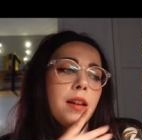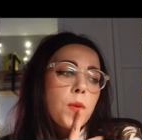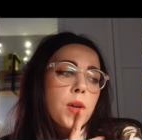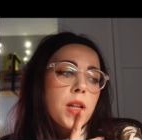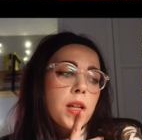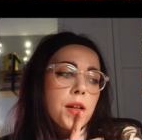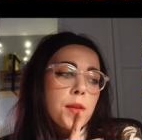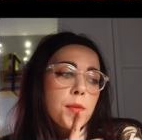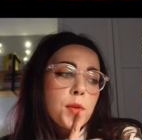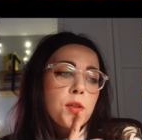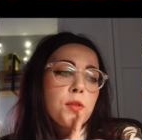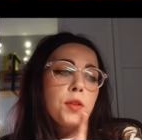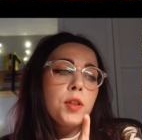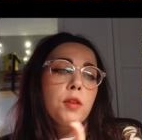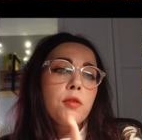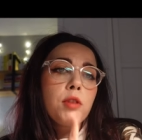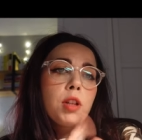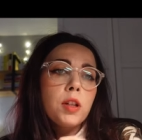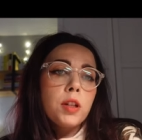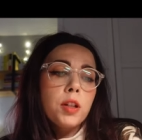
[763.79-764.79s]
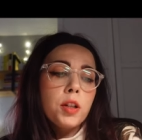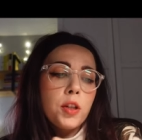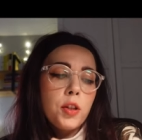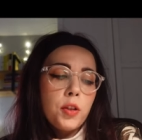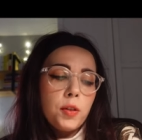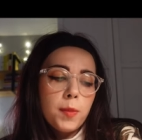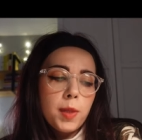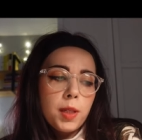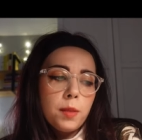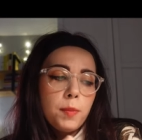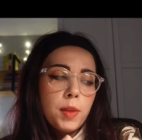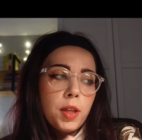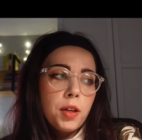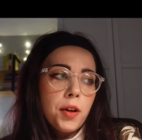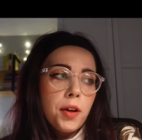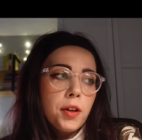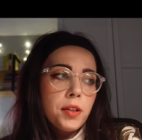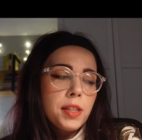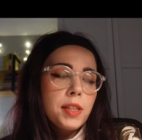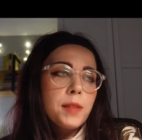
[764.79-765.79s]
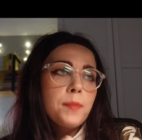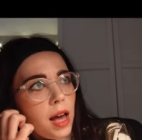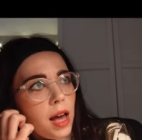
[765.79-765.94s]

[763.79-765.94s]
when it comes to No Longer Human, because